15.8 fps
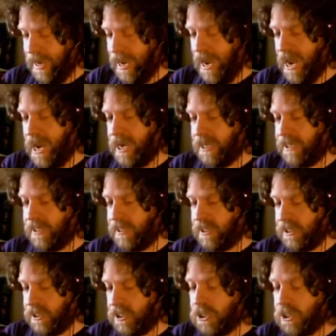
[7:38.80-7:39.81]
and
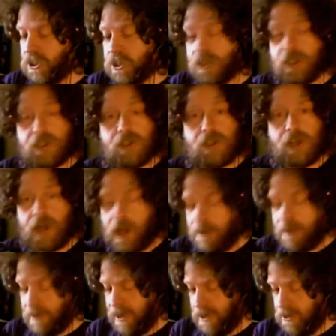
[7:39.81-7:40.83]
it's a
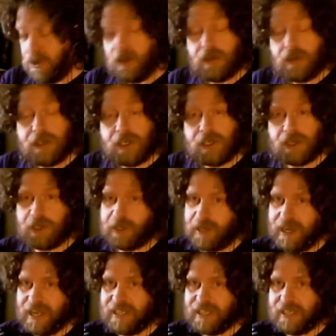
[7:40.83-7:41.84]
non-digital
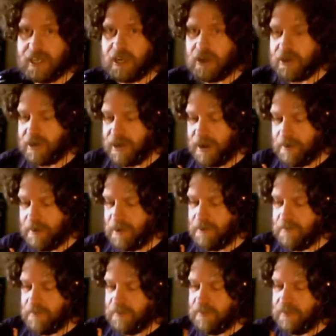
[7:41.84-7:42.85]
SLR
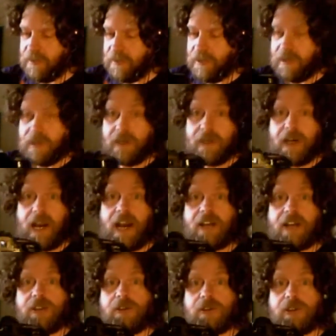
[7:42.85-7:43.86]
camera.
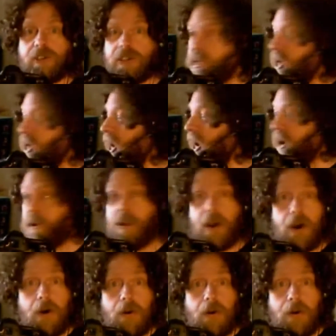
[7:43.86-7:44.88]
As you can see, I
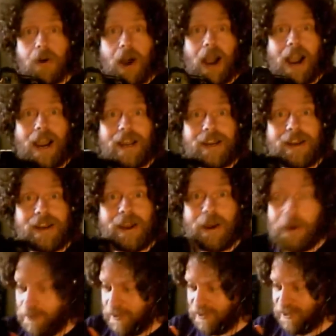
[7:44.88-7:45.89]
know
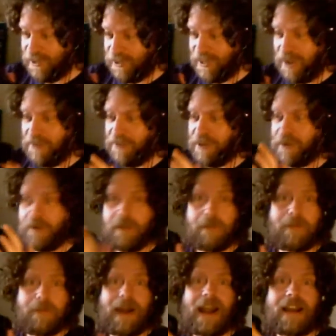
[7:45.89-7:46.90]
there's nothing on
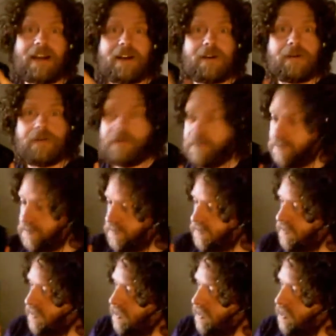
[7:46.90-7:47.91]
the back.
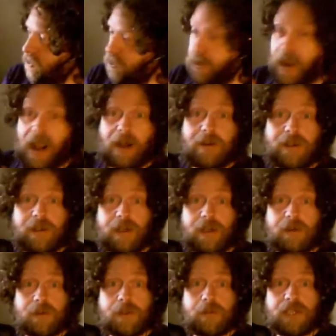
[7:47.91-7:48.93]
So how do you
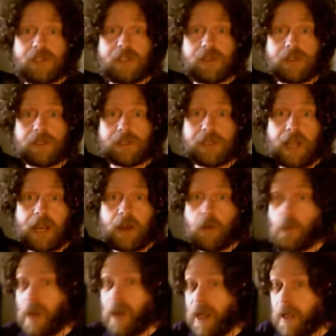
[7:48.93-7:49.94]
know what your picture looks like?
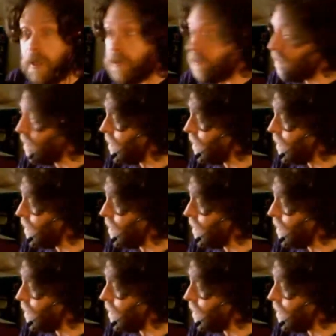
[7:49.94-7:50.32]
Well,